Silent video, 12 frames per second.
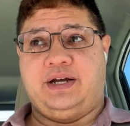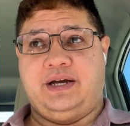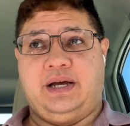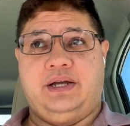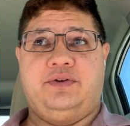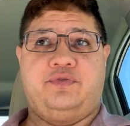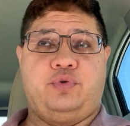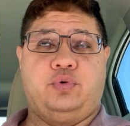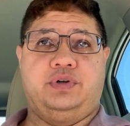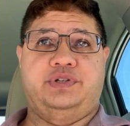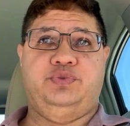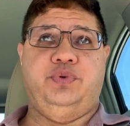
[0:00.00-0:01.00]
And of
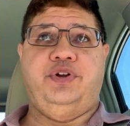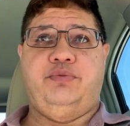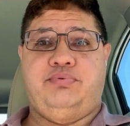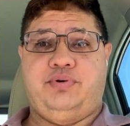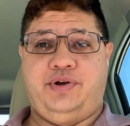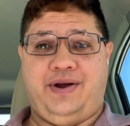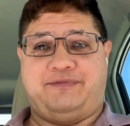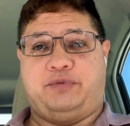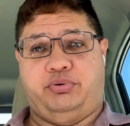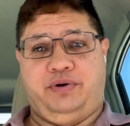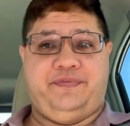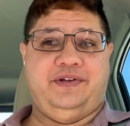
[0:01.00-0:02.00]
course, when you have to
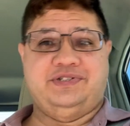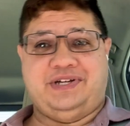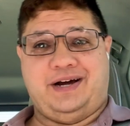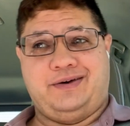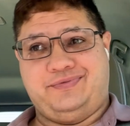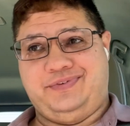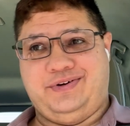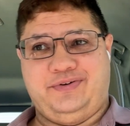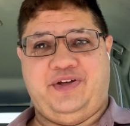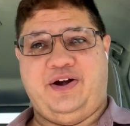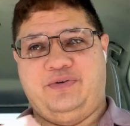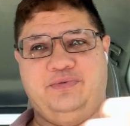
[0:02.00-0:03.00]
print these out,
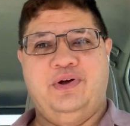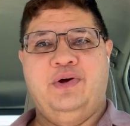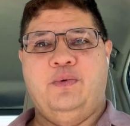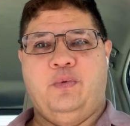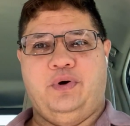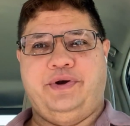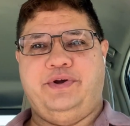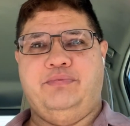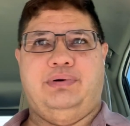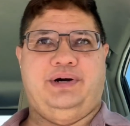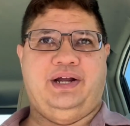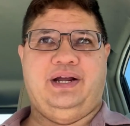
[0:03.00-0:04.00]
they don't want you
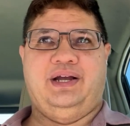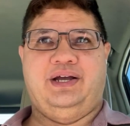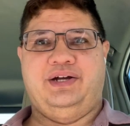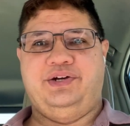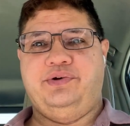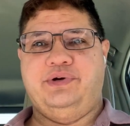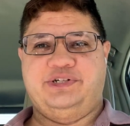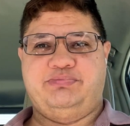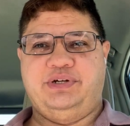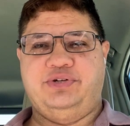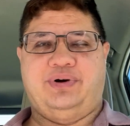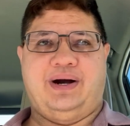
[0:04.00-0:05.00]
bringing in a
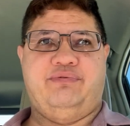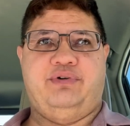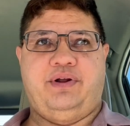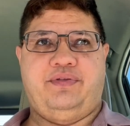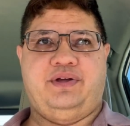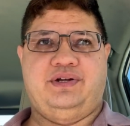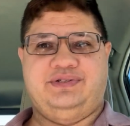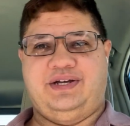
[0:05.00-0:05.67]
USB drive or anything, because they